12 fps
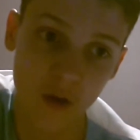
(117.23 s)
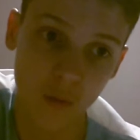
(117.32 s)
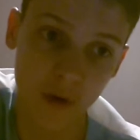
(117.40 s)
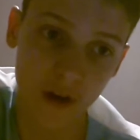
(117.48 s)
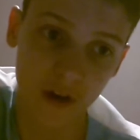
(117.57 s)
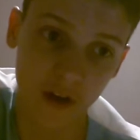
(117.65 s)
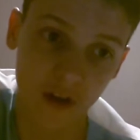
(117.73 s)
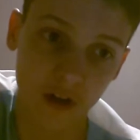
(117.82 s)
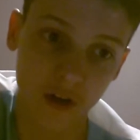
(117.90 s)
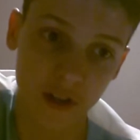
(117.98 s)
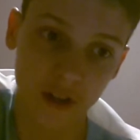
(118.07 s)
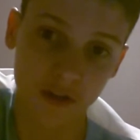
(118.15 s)
we are going to
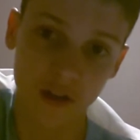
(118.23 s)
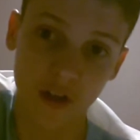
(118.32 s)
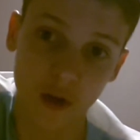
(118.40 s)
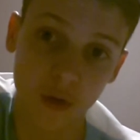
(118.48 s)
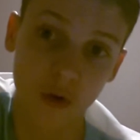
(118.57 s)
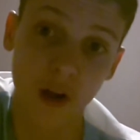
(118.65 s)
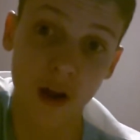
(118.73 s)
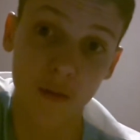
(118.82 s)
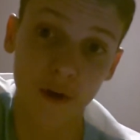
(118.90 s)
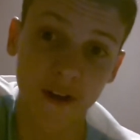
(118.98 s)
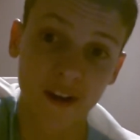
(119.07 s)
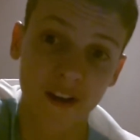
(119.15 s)
go down to the local
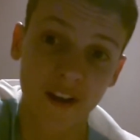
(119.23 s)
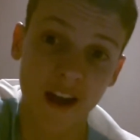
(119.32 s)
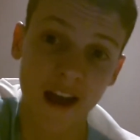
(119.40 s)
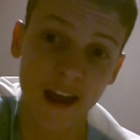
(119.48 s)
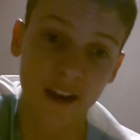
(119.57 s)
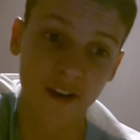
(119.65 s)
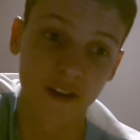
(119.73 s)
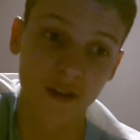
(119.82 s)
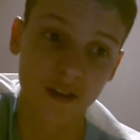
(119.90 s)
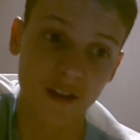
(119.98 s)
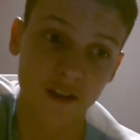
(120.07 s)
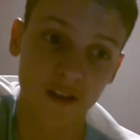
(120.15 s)
library and